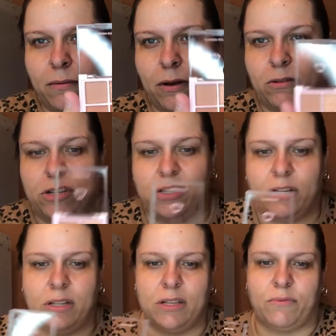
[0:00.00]
I'll just
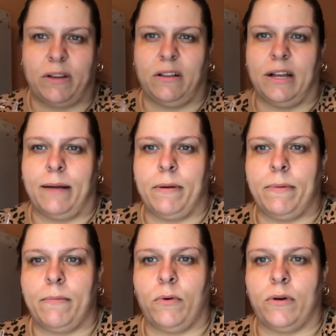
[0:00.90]
turn this ring light up a
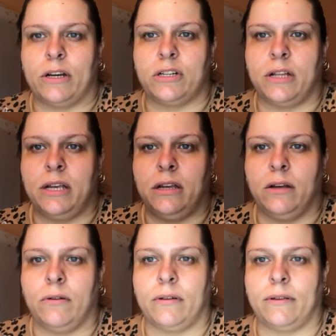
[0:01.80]
bit more actually.
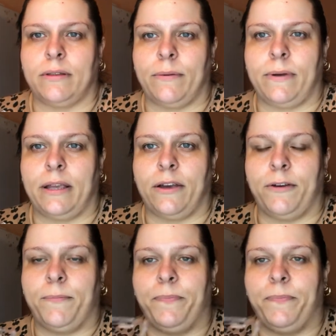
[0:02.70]
Oh, there we go.